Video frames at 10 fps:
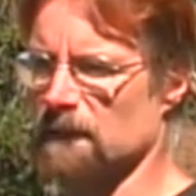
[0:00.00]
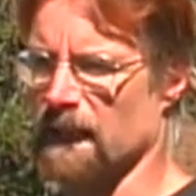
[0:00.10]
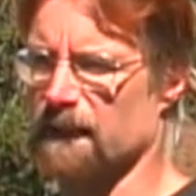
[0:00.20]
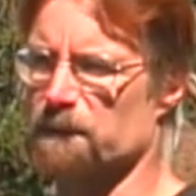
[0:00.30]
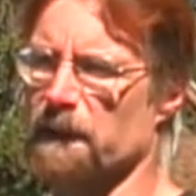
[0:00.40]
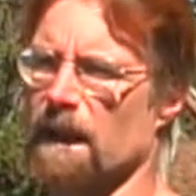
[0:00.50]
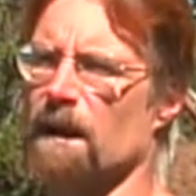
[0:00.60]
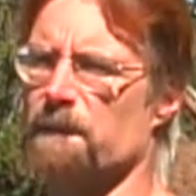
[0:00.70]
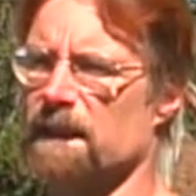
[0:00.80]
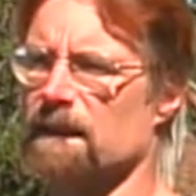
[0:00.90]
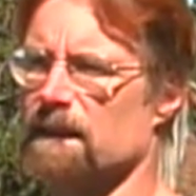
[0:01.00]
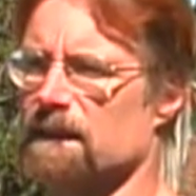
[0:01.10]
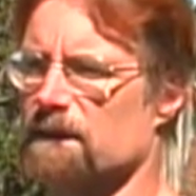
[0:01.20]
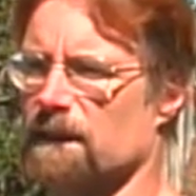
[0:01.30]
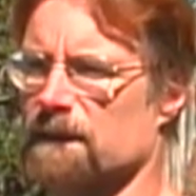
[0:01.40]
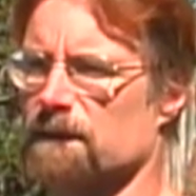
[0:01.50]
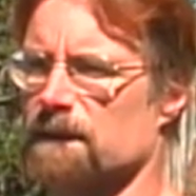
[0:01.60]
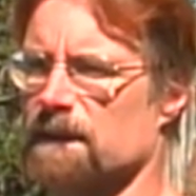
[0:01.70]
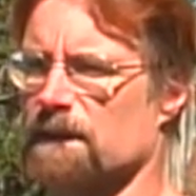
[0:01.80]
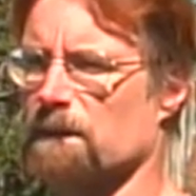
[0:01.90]
as we come into these stressful
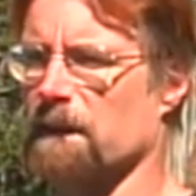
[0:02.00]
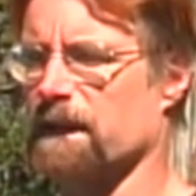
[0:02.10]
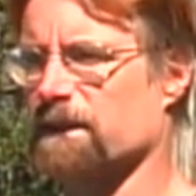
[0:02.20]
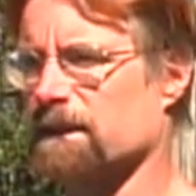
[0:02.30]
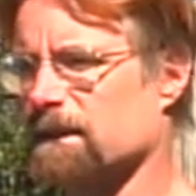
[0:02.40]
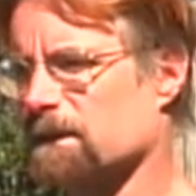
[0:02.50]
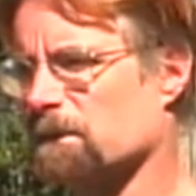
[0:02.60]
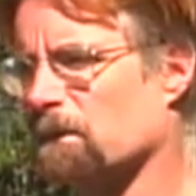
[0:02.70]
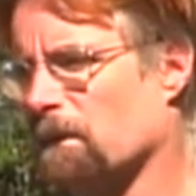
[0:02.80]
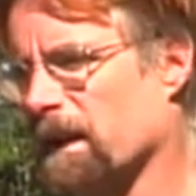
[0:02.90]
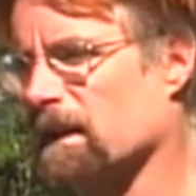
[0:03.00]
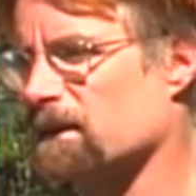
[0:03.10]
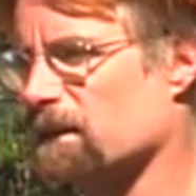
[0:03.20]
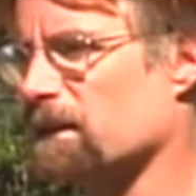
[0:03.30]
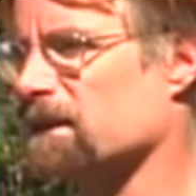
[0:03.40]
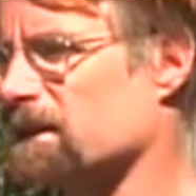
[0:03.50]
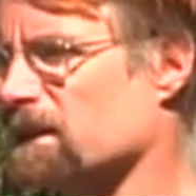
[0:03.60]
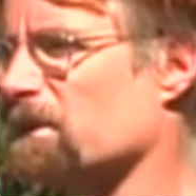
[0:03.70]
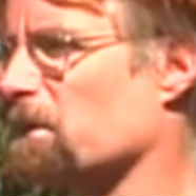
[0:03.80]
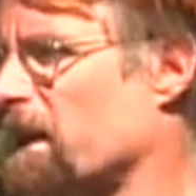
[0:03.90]
situations. We can do the
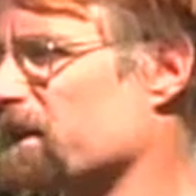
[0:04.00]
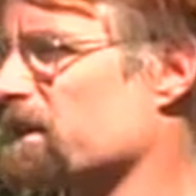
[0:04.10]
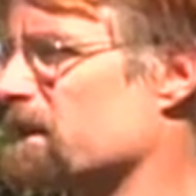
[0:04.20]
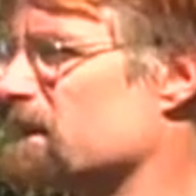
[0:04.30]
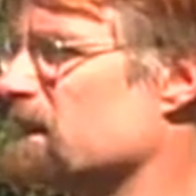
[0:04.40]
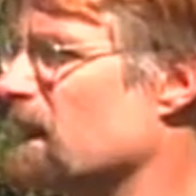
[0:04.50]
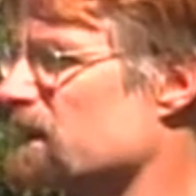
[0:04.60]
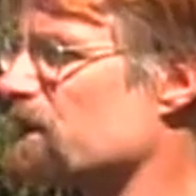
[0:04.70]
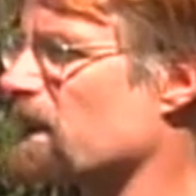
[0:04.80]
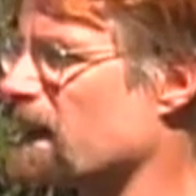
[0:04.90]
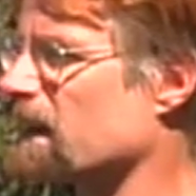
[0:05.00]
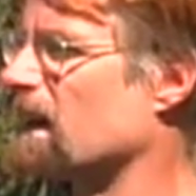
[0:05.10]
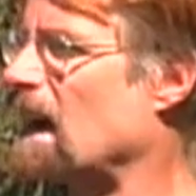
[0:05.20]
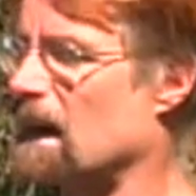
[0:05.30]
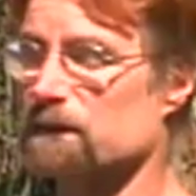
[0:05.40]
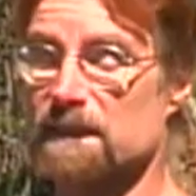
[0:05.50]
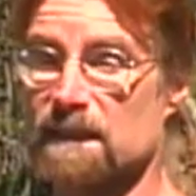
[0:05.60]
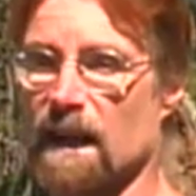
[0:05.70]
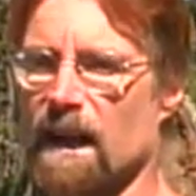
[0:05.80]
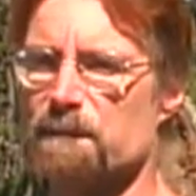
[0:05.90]
situation check
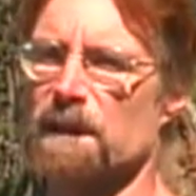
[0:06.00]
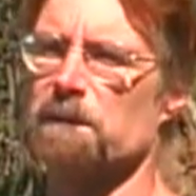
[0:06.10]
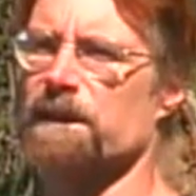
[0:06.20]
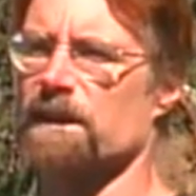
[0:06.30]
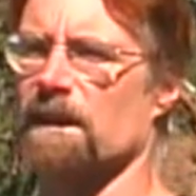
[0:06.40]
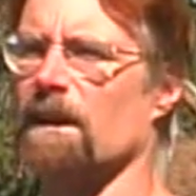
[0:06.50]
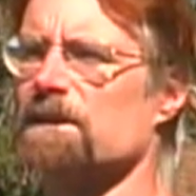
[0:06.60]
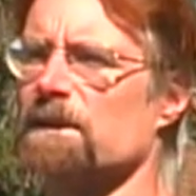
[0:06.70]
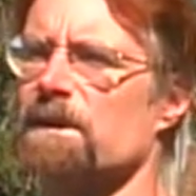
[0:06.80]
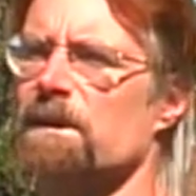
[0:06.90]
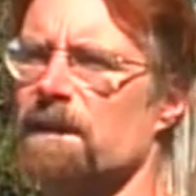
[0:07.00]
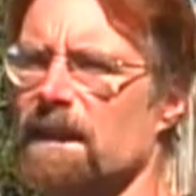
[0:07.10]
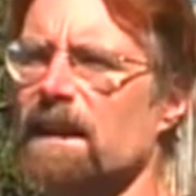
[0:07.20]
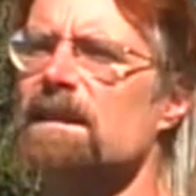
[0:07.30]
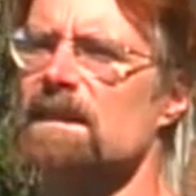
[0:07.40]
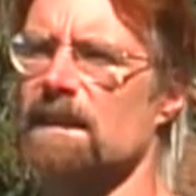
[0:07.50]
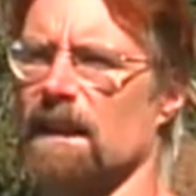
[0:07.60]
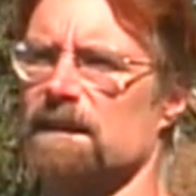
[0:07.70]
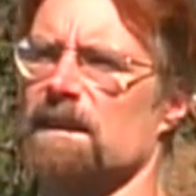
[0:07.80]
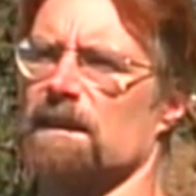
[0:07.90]
outside, but we should also do an
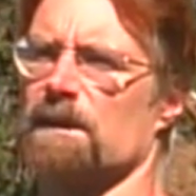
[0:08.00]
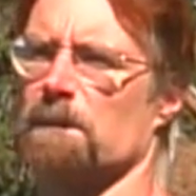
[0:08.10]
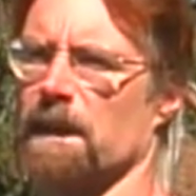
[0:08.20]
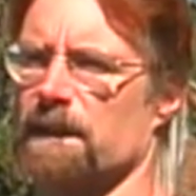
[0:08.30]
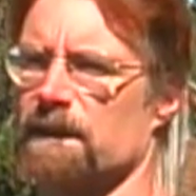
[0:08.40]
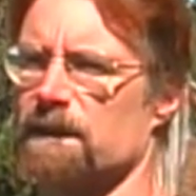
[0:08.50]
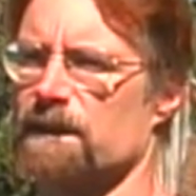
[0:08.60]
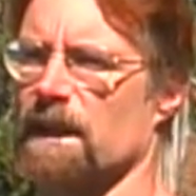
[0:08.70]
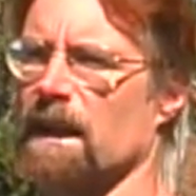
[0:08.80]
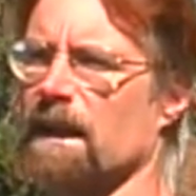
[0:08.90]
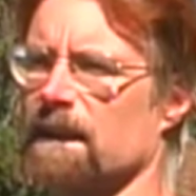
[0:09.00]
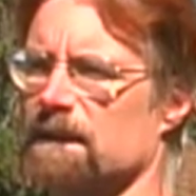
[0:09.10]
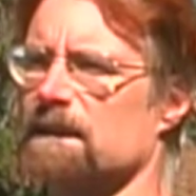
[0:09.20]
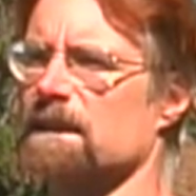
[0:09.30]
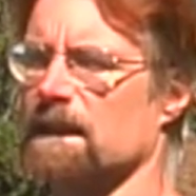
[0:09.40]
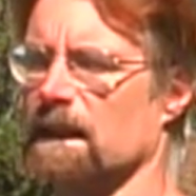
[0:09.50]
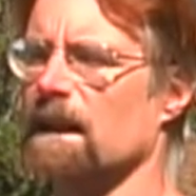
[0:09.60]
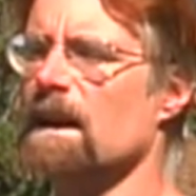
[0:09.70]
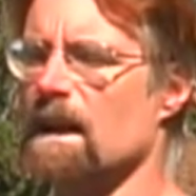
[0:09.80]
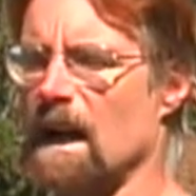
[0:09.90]
inside situation check and see
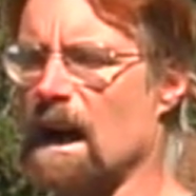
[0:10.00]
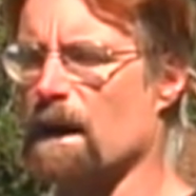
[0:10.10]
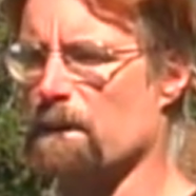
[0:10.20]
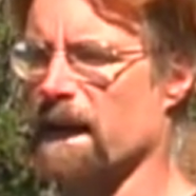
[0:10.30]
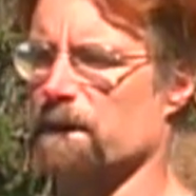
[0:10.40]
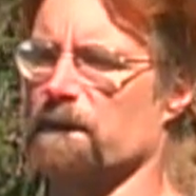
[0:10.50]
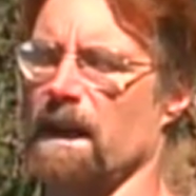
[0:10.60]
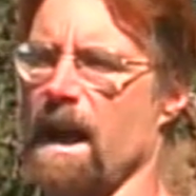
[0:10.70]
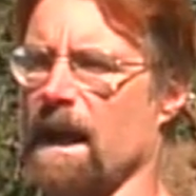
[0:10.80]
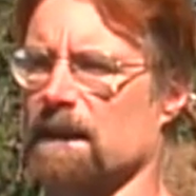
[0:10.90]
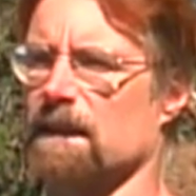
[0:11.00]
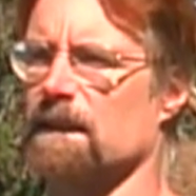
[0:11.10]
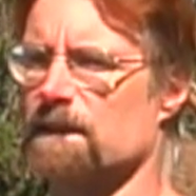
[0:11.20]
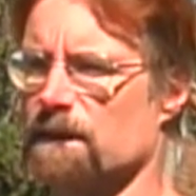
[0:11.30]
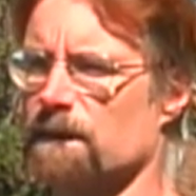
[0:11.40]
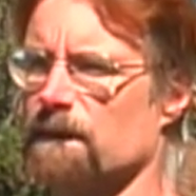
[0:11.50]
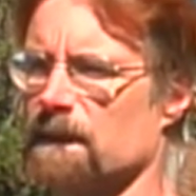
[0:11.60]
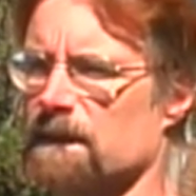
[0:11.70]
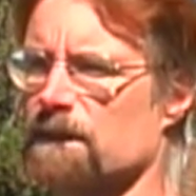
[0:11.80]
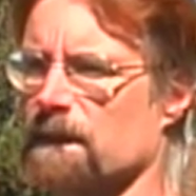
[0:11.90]
how am I reacting to
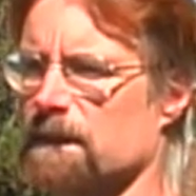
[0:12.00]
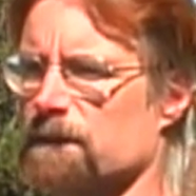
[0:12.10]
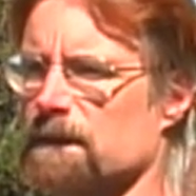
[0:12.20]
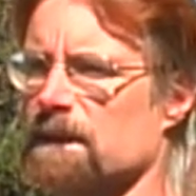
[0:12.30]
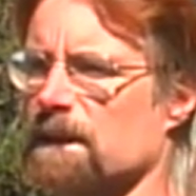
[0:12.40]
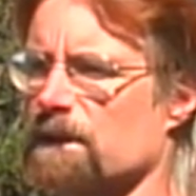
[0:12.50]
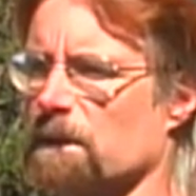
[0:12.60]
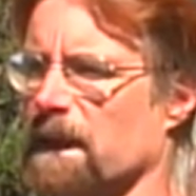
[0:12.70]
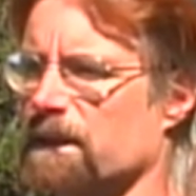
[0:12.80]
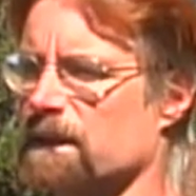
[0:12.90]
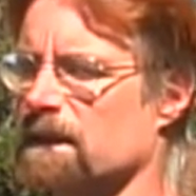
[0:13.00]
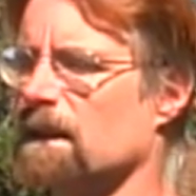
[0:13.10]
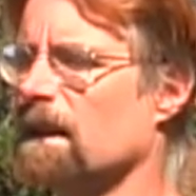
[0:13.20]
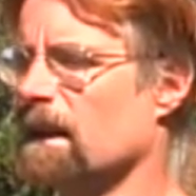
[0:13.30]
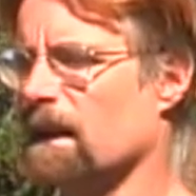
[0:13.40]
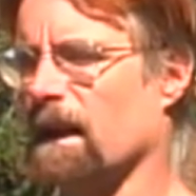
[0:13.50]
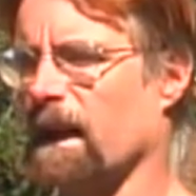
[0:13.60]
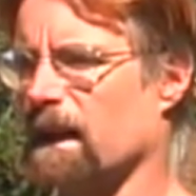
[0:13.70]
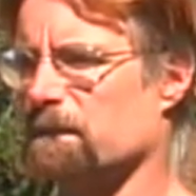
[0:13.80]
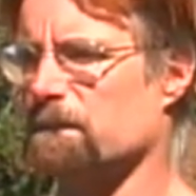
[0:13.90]
this stressful situation
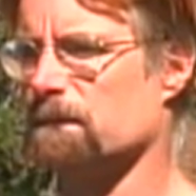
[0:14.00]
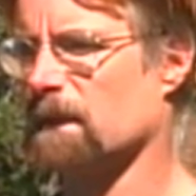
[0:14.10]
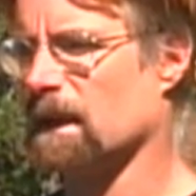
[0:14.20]
and